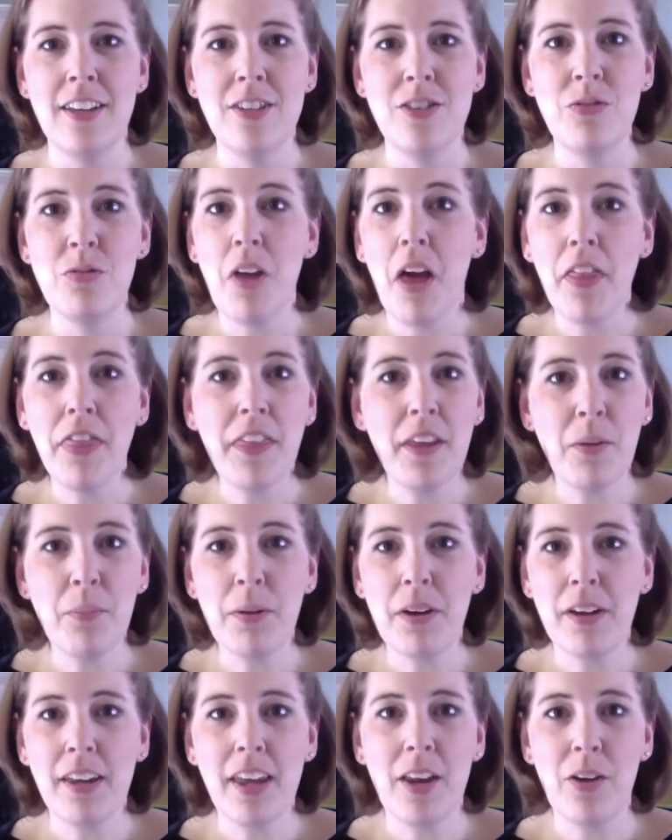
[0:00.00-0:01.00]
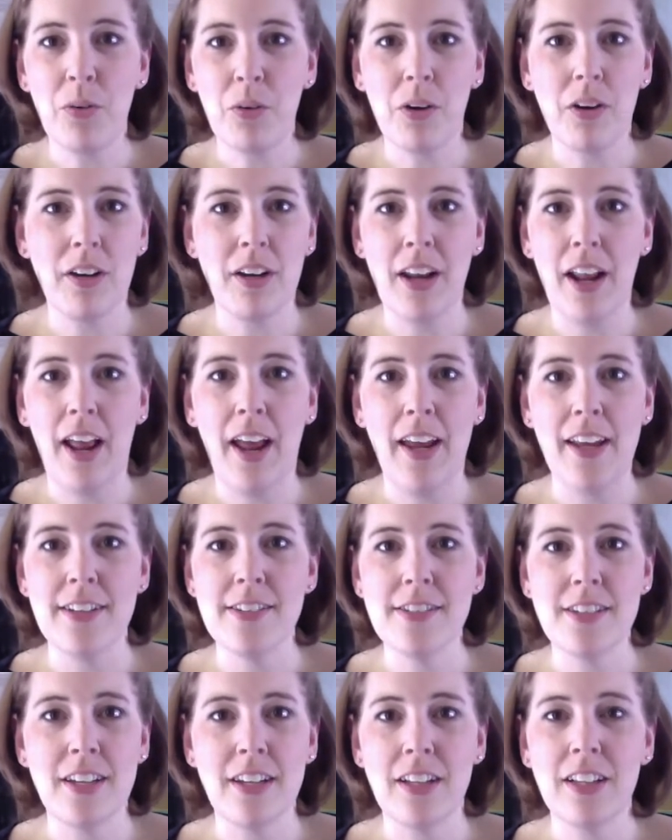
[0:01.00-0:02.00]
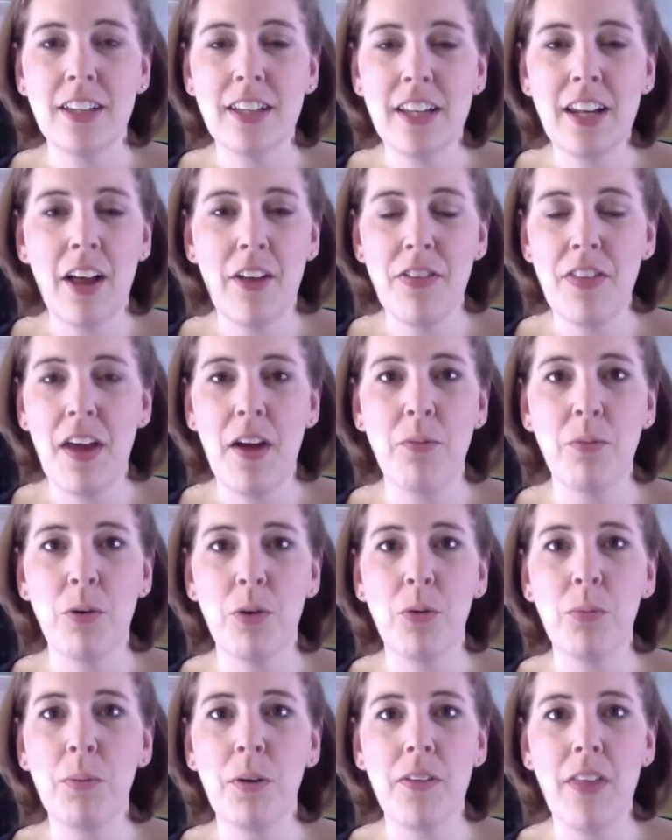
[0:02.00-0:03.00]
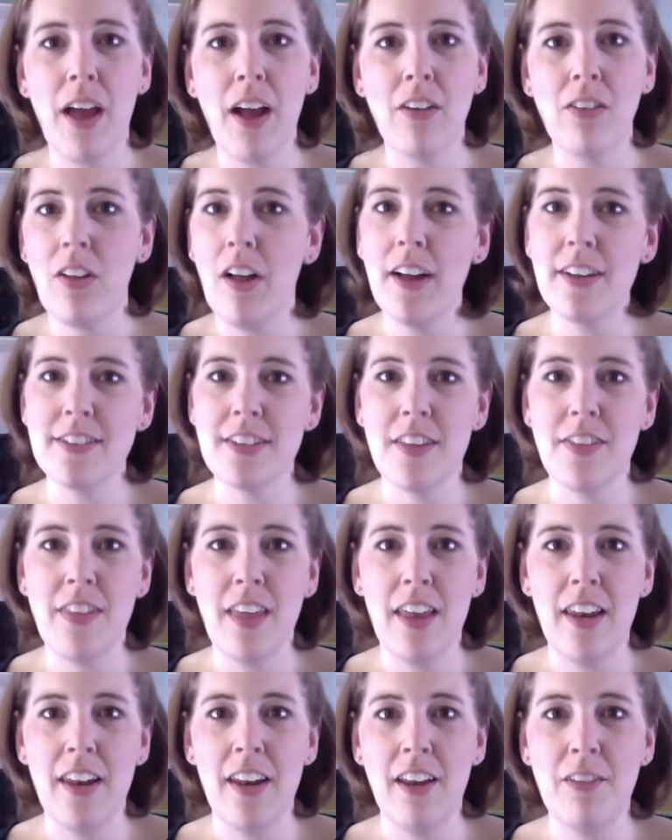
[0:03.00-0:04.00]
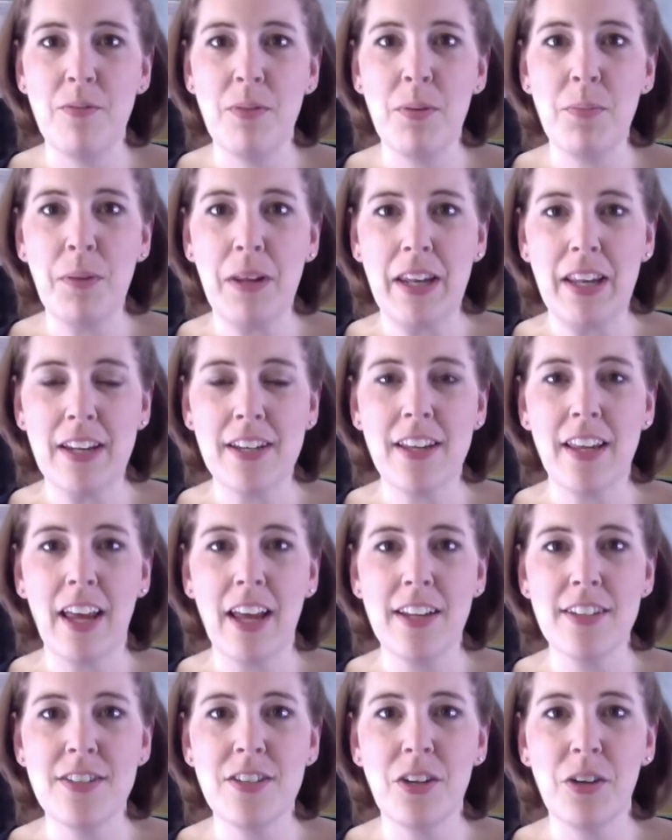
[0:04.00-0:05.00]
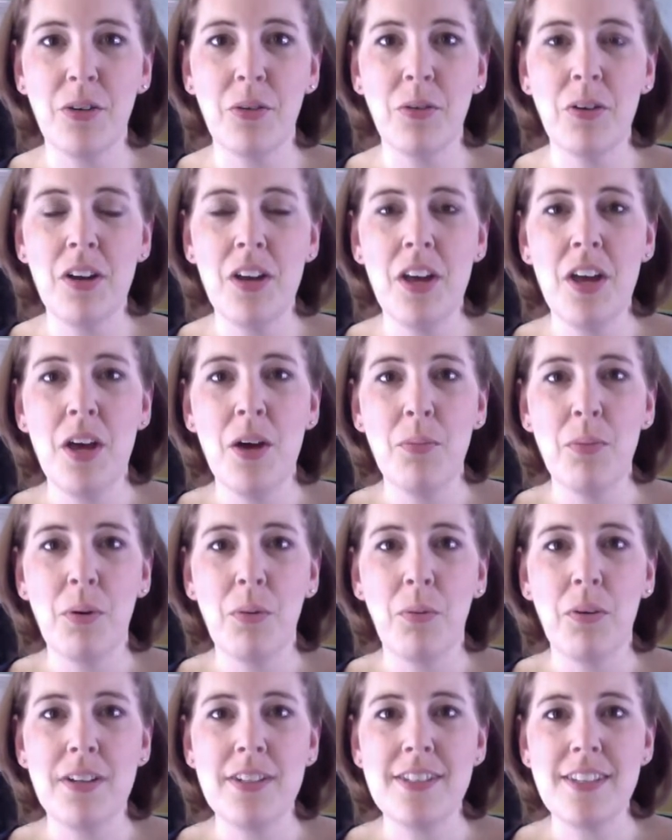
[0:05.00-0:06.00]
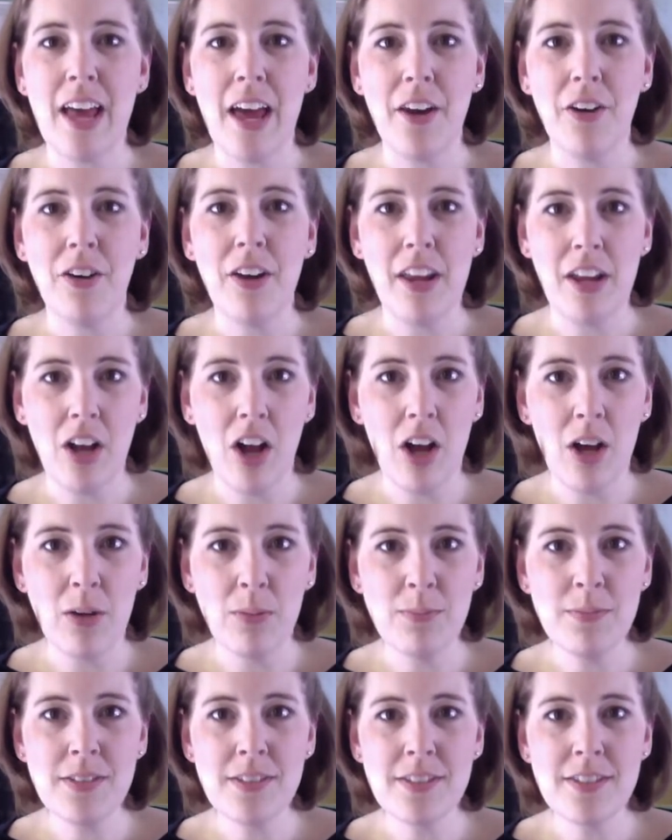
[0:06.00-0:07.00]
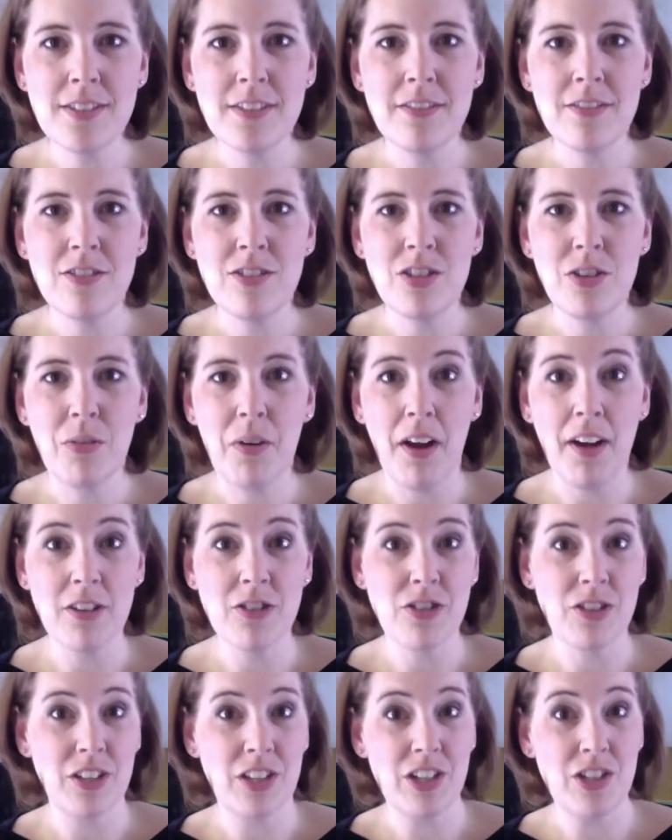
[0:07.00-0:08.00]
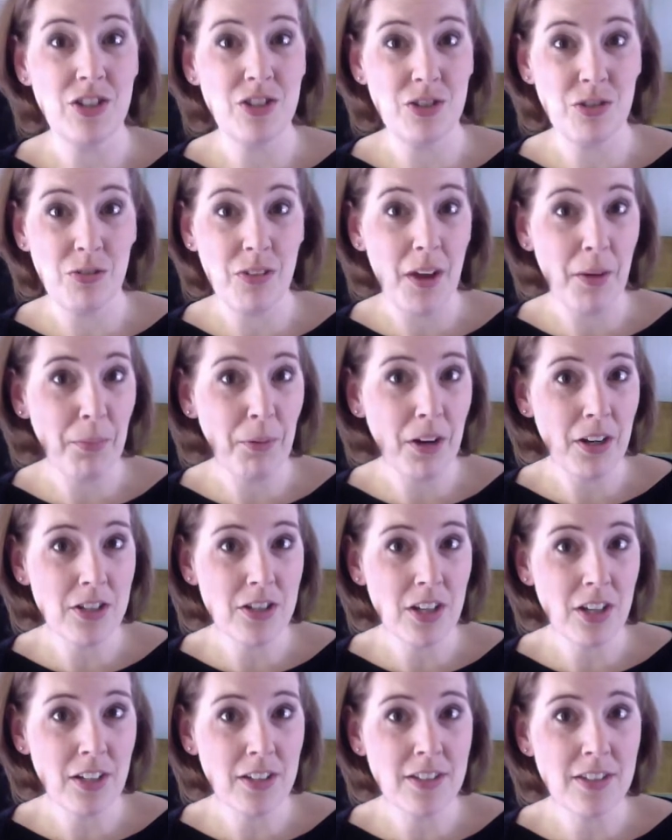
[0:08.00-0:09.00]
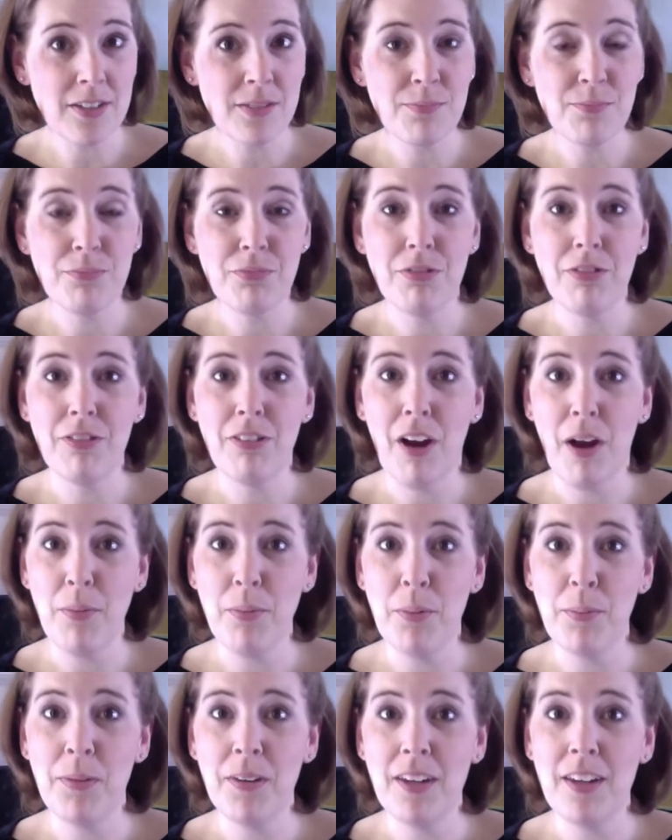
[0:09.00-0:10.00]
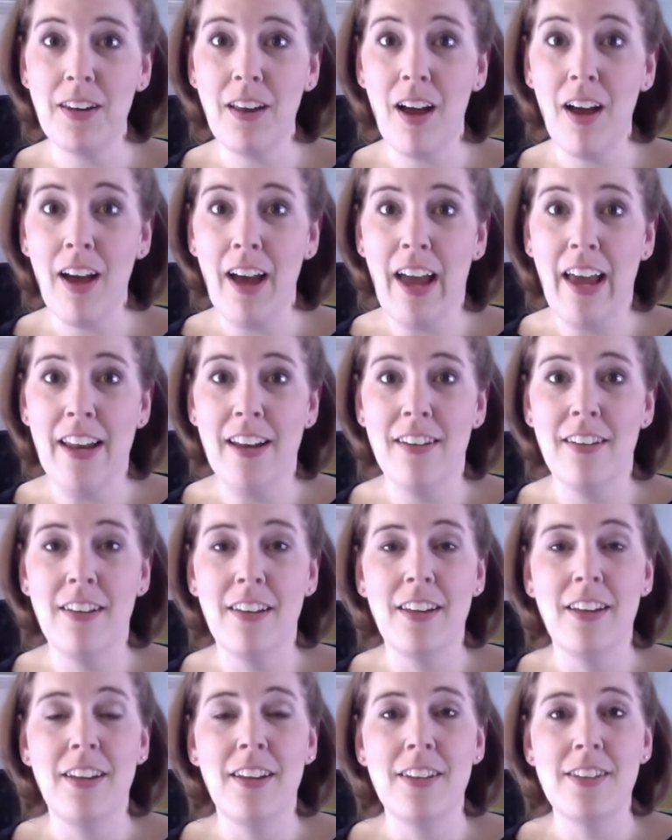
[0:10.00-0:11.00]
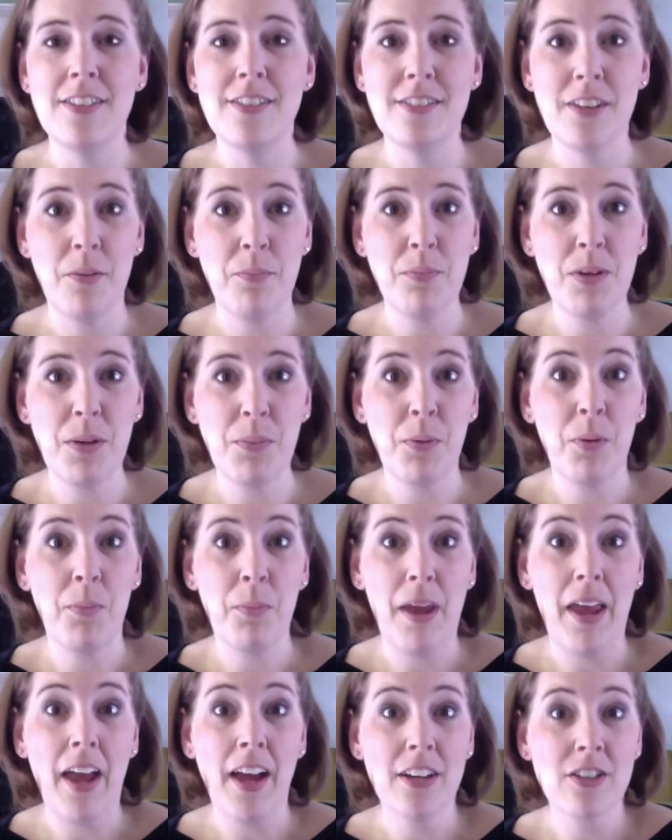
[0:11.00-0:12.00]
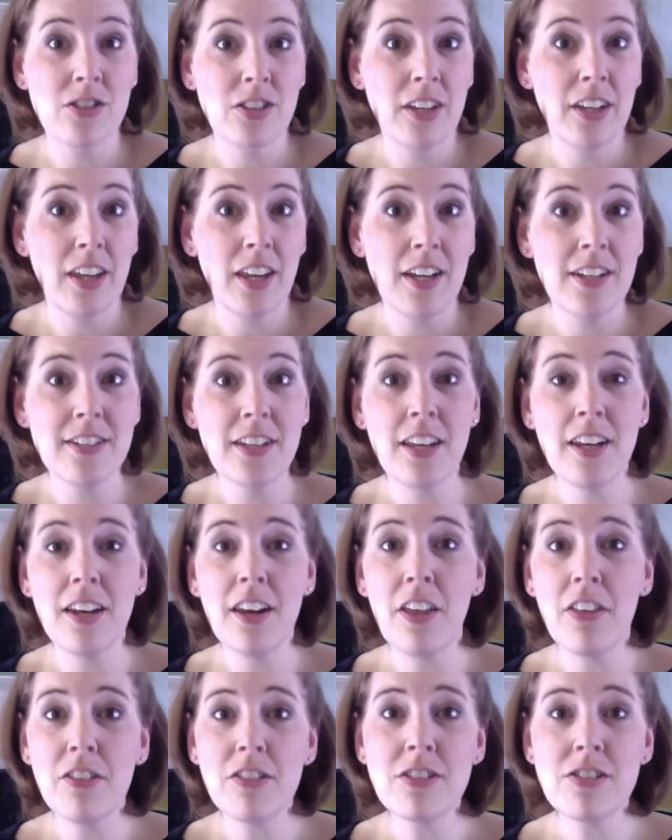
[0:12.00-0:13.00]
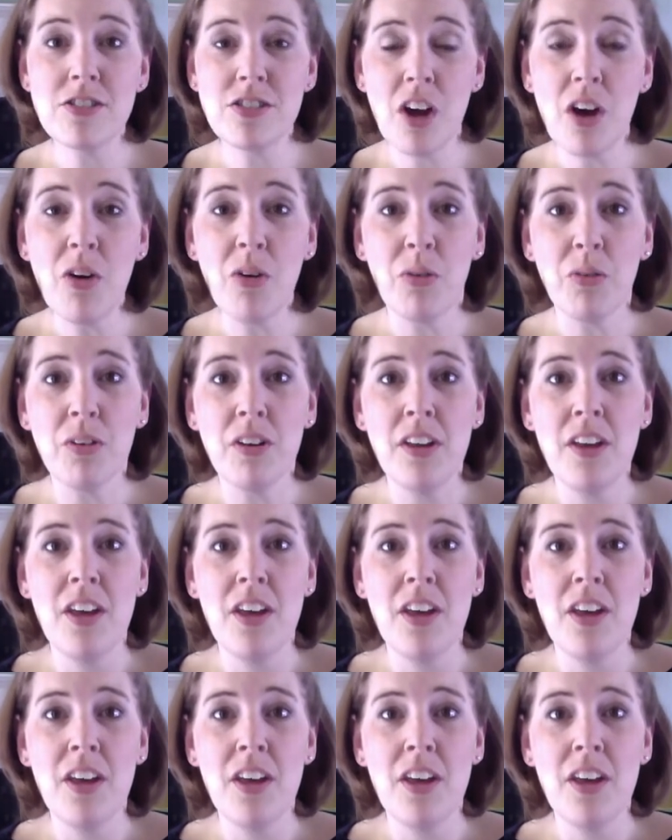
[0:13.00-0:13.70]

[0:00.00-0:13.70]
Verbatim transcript: do nothing but get organized and clean out that room or that closet that I've been meaning to get to. But when Saturday comes, do you actually do that project? Probably not. Some people may actually get it done, others don't.